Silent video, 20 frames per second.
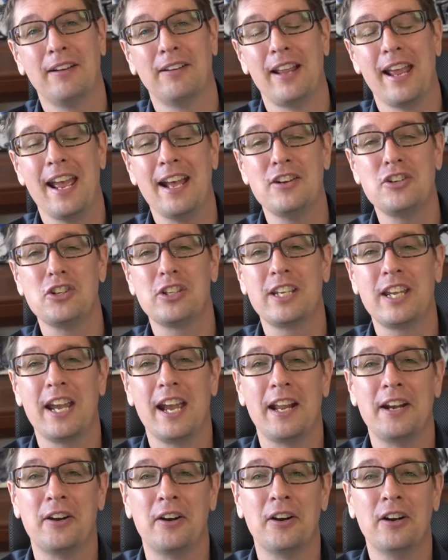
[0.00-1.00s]

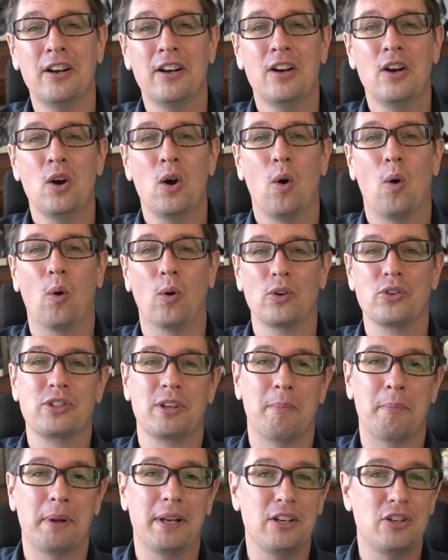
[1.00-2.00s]
educator or
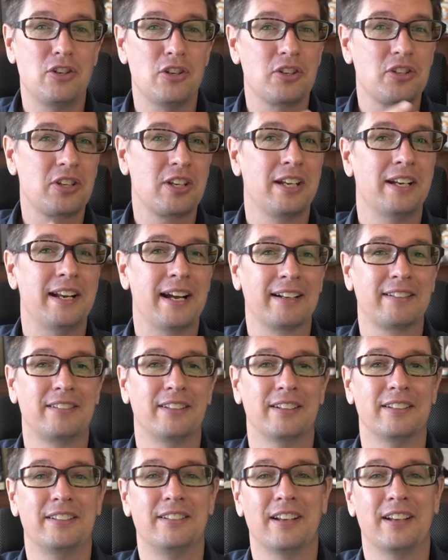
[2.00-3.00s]
somebody just connected